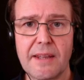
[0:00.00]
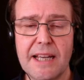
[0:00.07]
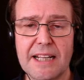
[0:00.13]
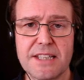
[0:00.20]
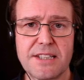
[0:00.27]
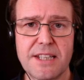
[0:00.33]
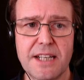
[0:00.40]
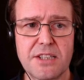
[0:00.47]
that
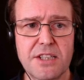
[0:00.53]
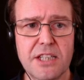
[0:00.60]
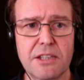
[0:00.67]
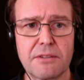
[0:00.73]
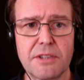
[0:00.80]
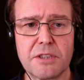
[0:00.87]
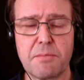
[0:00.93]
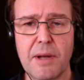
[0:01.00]
Z
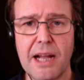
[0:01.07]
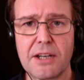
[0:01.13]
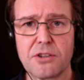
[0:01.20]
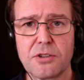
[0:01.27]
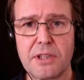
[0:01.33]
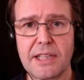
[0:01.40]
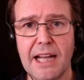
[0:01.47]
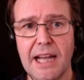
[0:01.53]
series
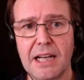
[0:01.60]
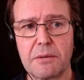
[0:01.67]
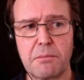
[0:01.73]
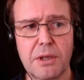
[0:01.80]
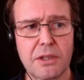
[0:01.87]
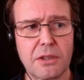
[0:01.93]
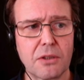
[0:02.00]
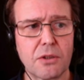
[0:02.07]
battery and
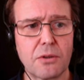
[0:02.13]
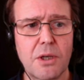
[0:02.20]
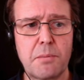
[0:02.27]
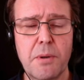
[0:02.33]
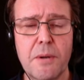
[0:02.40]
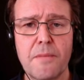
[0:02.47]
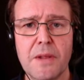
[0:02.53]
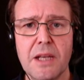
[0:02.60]
bigger grip,